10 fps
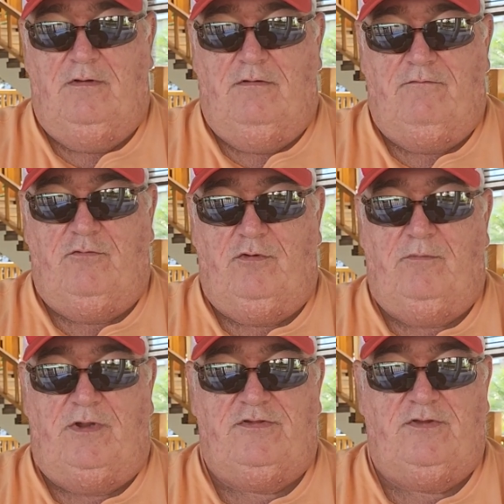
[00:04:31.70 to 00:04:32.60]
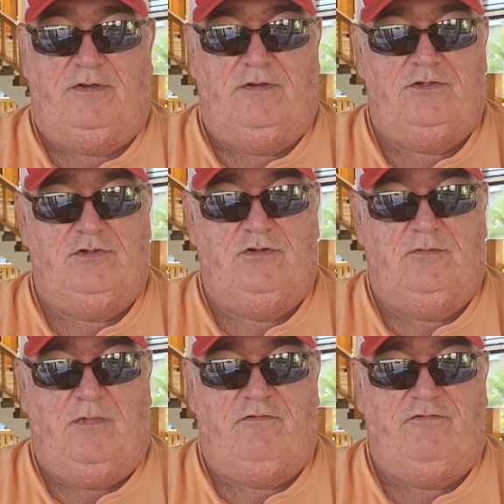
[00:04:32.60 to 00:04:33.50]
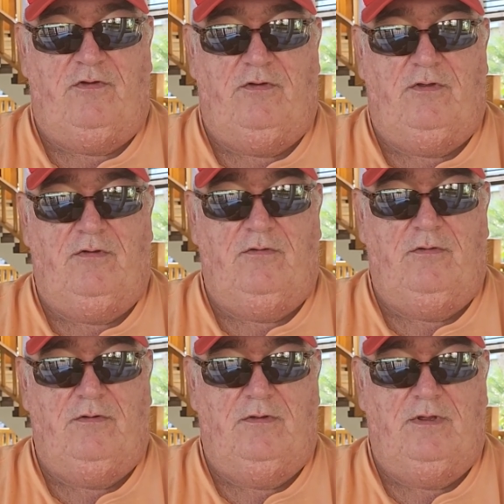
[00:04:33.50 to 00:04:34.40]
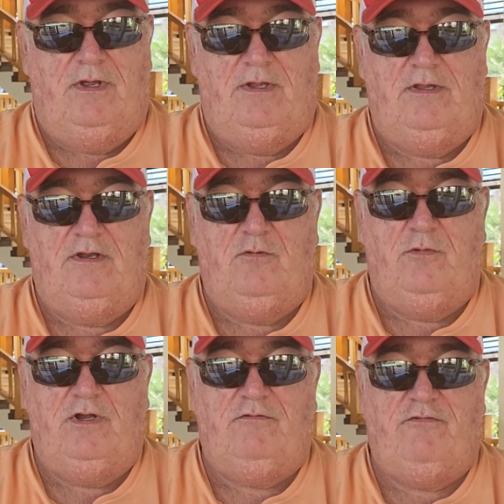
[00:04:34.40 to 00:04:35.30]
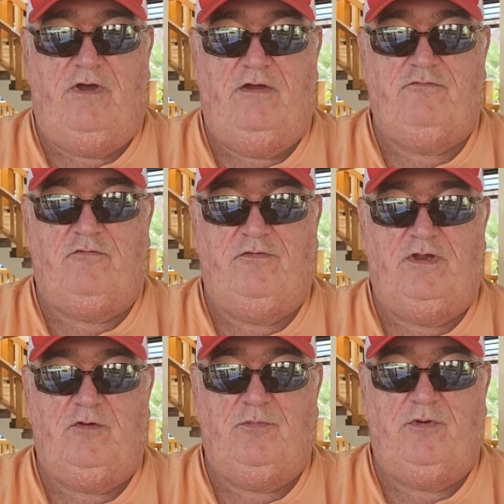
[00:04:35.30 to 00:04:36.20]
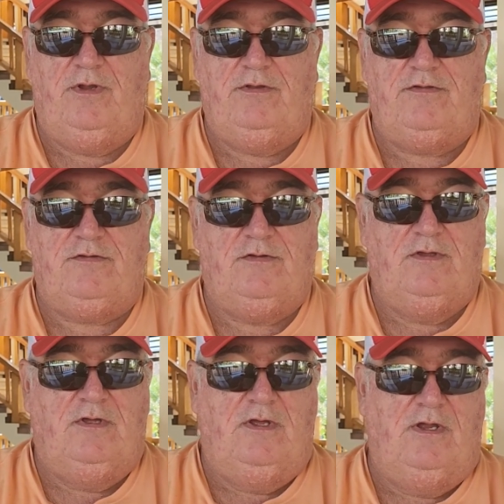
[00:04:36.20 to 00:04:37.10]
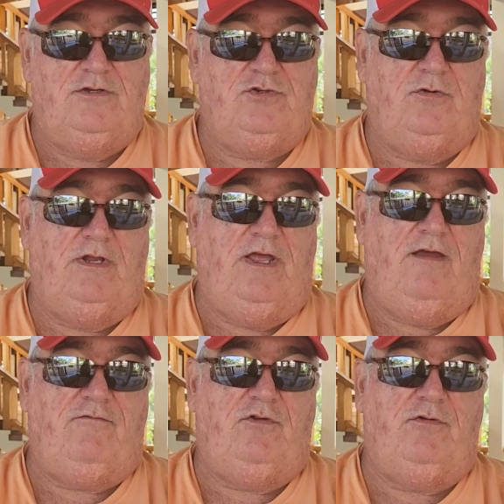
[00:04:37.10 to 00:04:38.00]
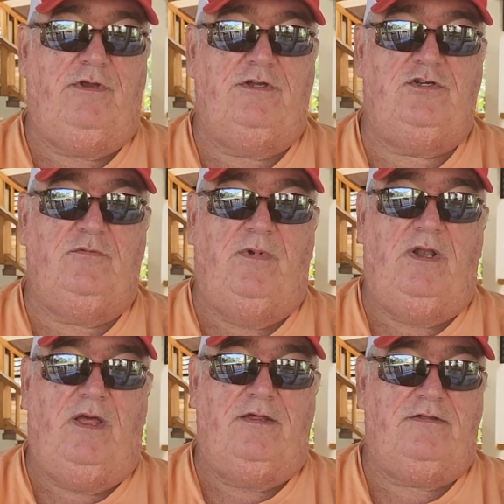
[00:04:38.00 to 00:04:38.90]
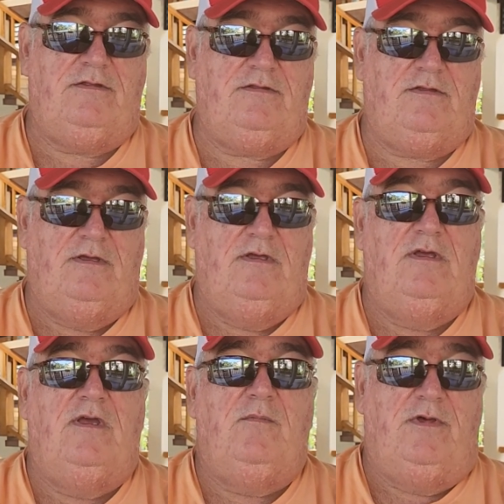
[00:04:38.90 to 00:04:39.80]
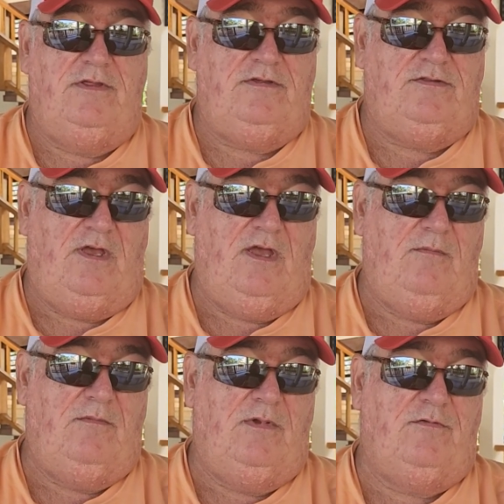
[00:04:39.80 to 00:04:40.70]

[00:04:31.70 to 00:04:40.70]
for my signature, my photo, and then to window 5 for fingerprints, and shortly after issued my license. By this time it